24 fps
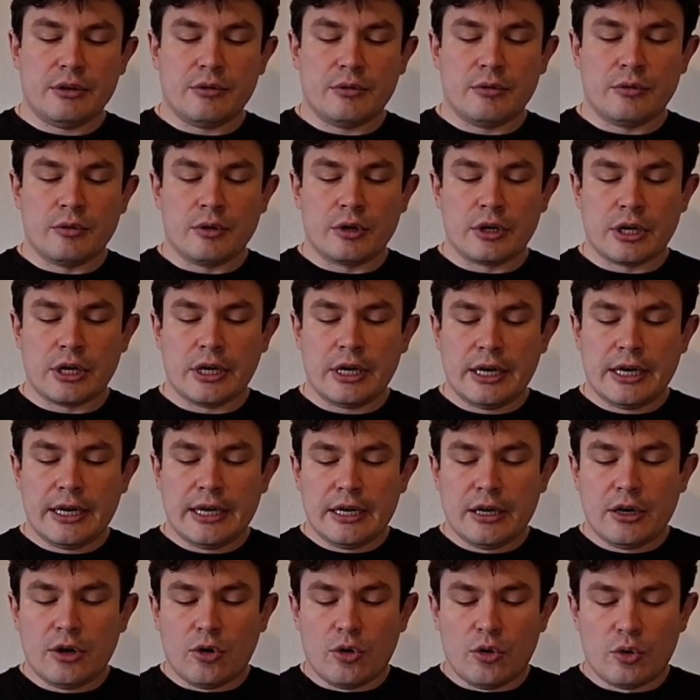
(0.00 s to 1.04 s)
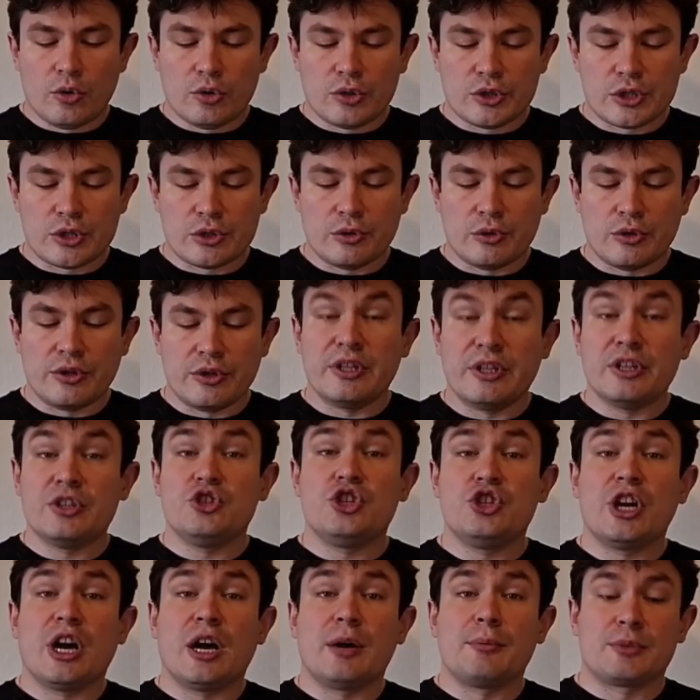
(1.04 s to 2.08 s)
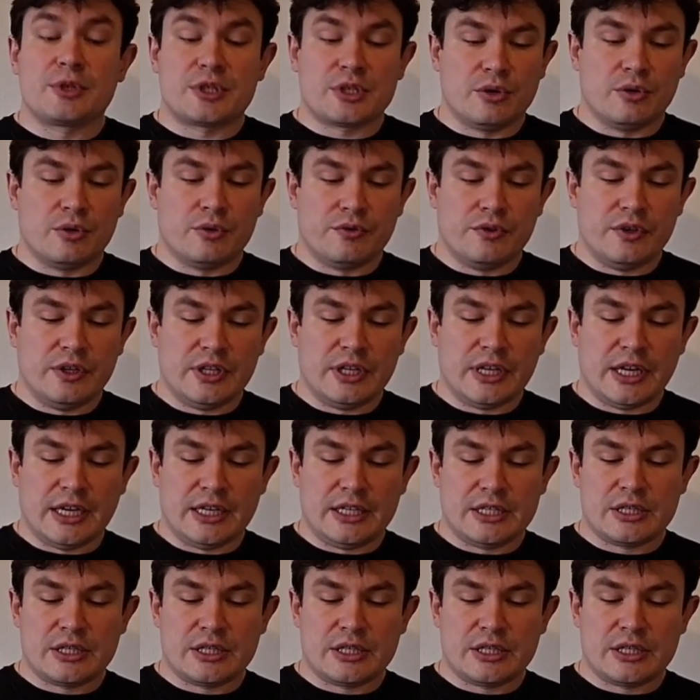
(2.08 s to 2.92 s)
or also the jumps of the knight.